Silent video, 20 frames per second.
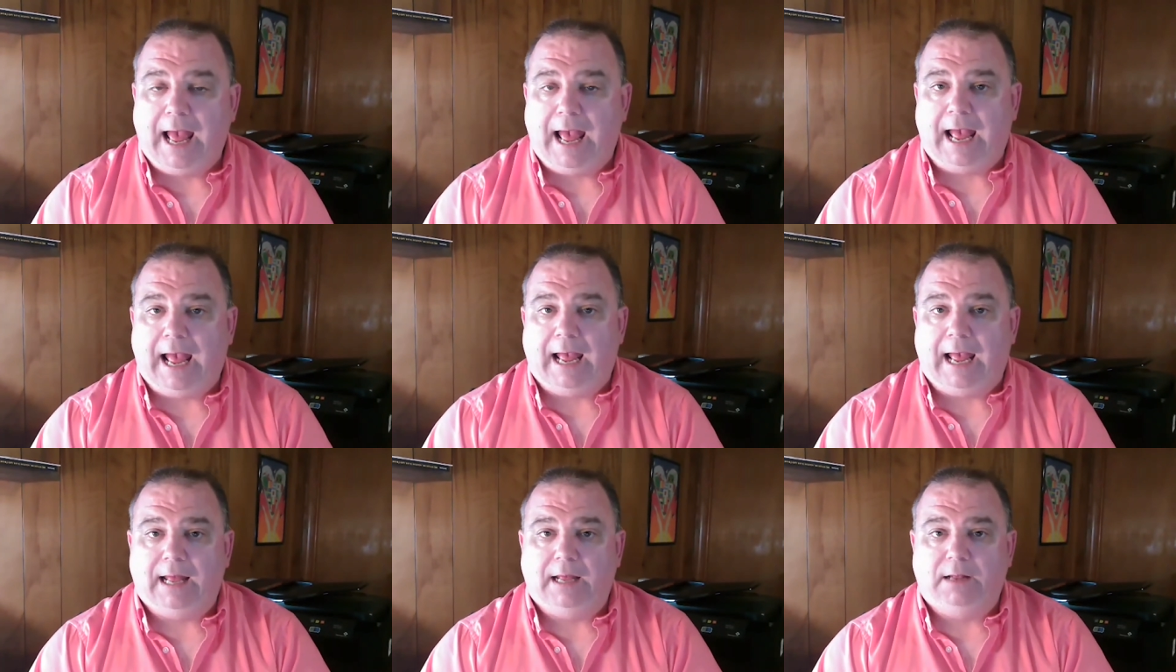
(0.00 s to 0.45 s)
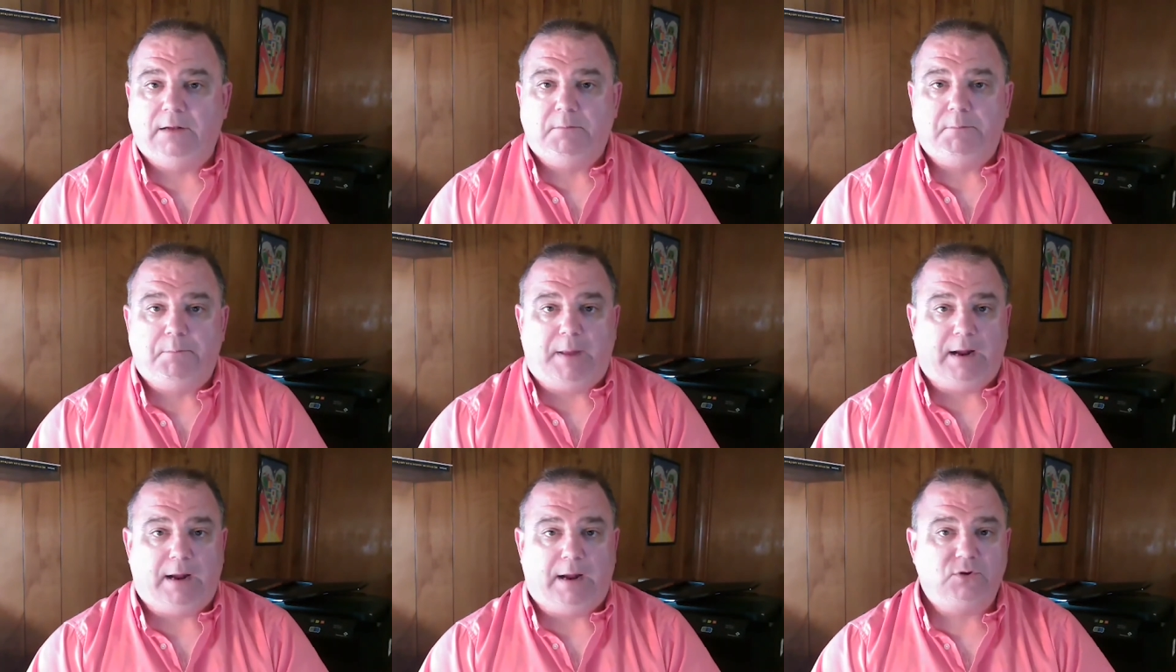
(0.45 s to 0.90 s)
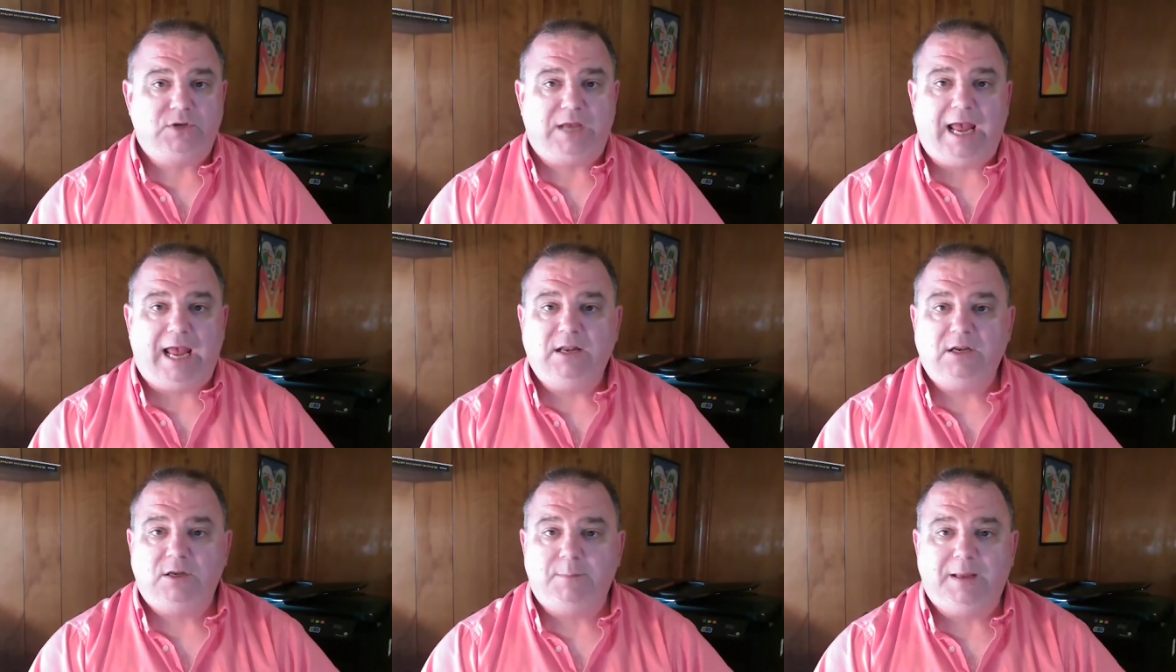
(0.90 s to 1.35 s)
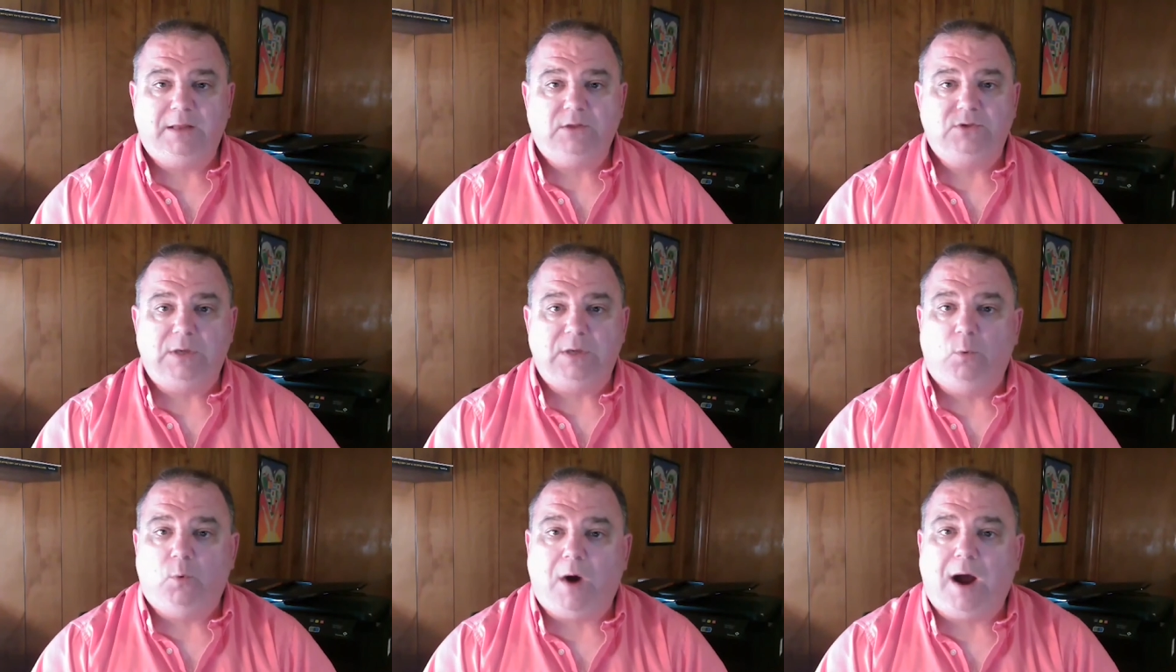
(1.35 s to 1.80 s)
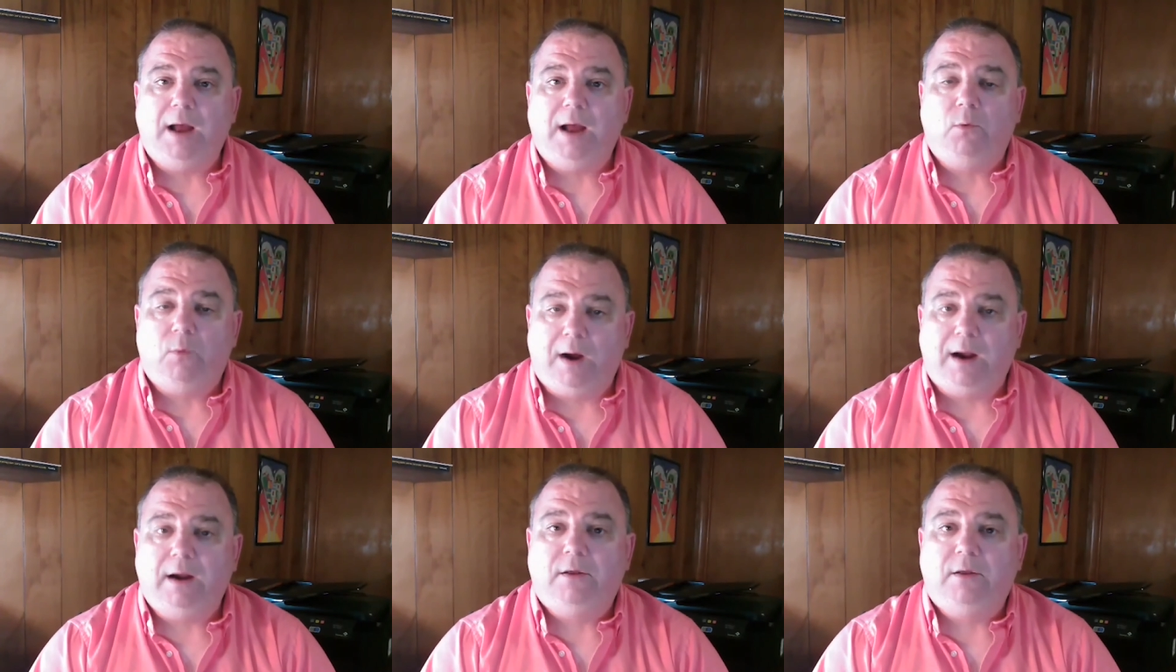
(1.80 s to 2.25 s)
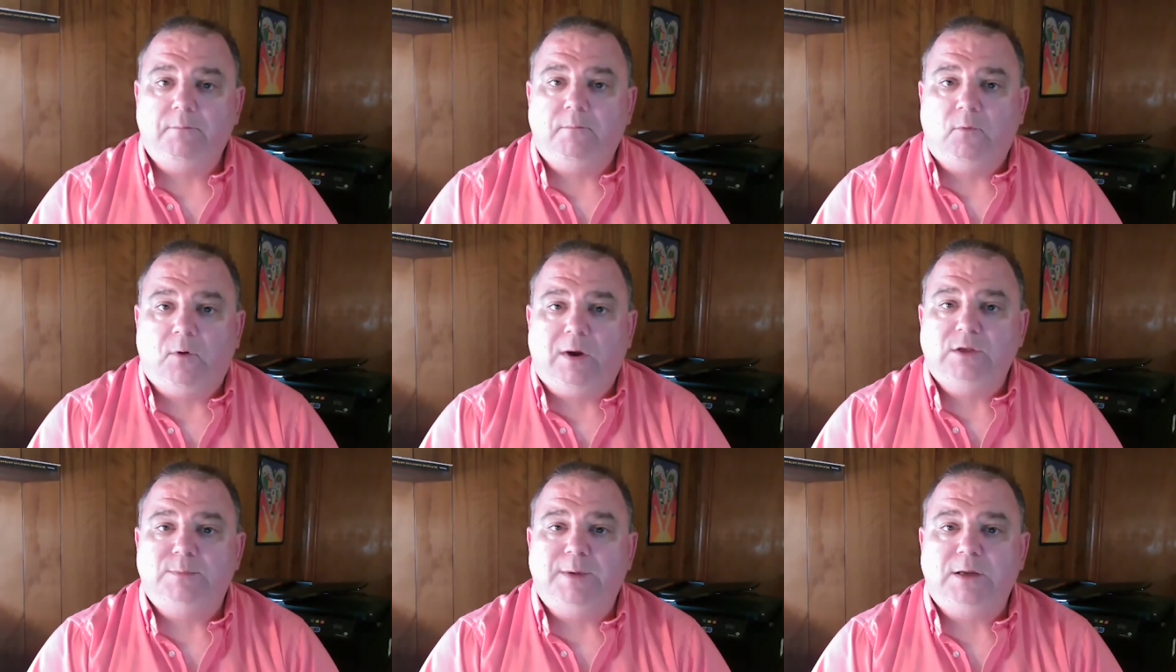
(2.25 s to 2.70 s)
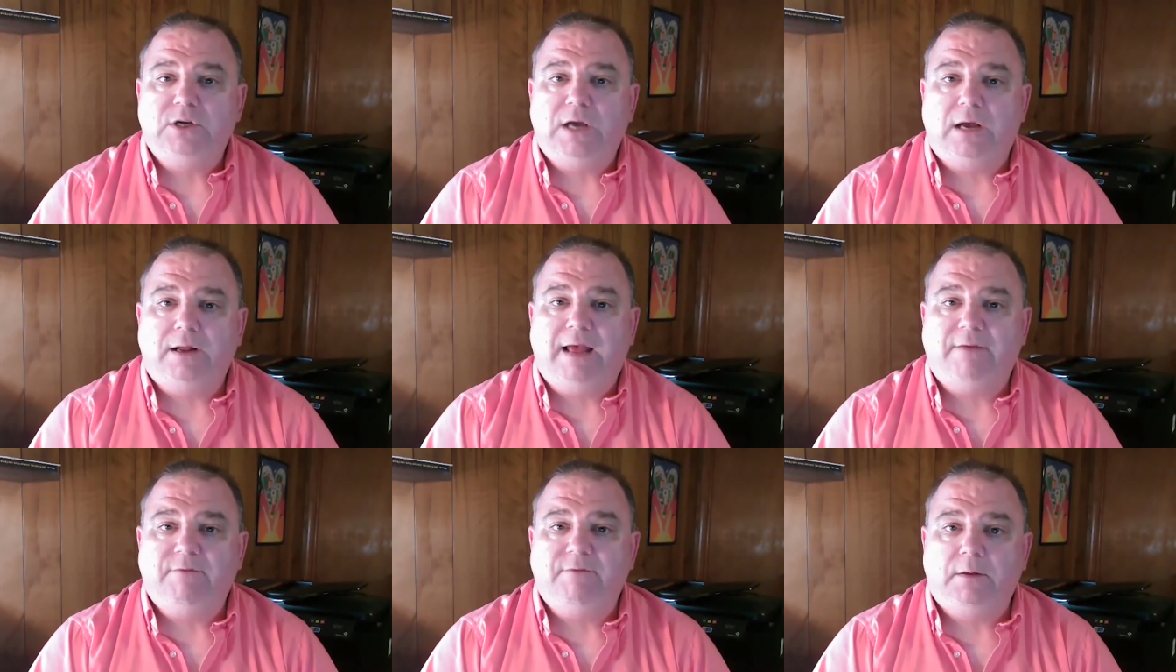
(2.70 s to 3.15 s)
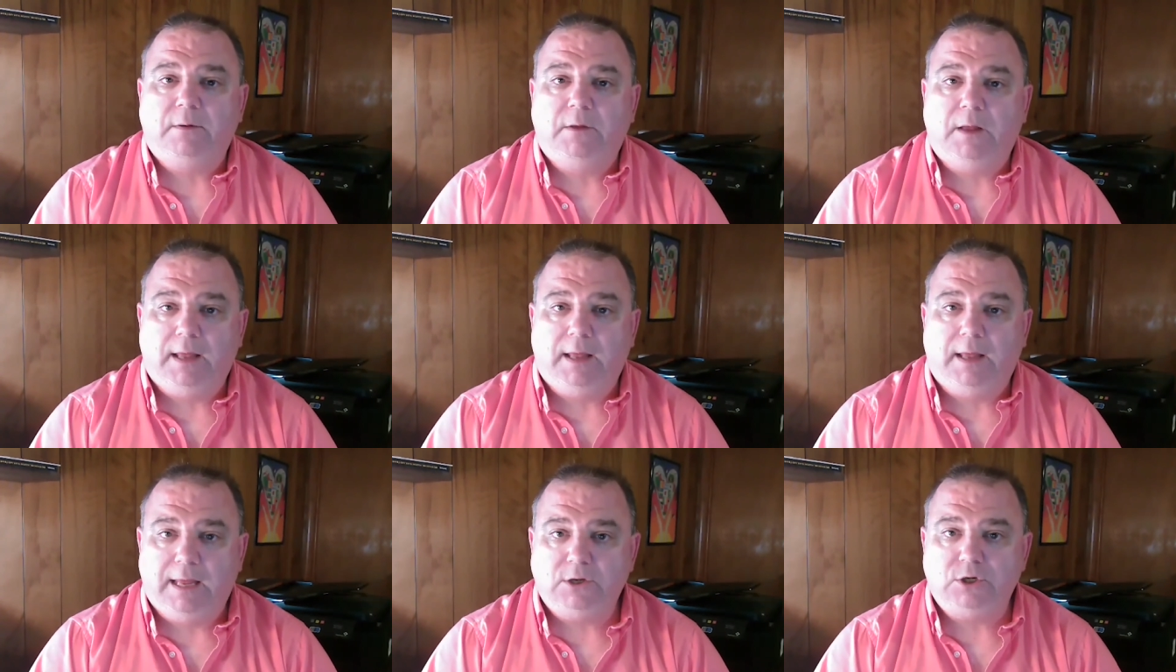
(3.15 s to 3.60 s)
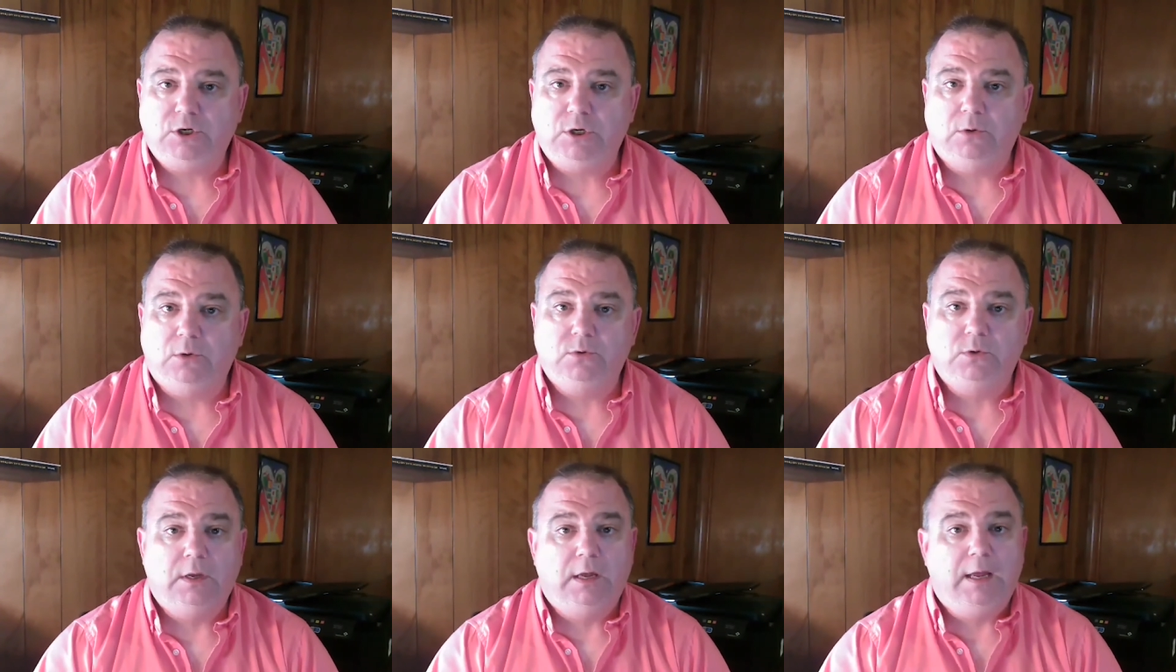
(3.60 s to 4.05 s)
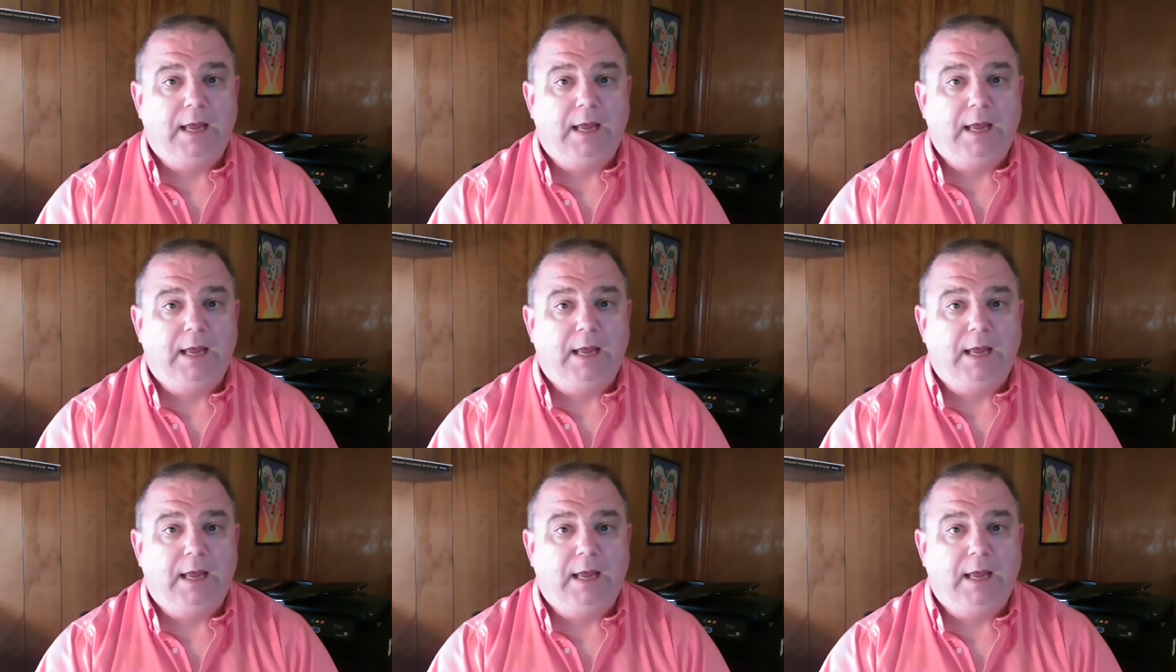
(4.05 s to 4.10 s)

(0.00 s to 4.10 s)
And parents came to me and said, why, why, are, why is my child having issues?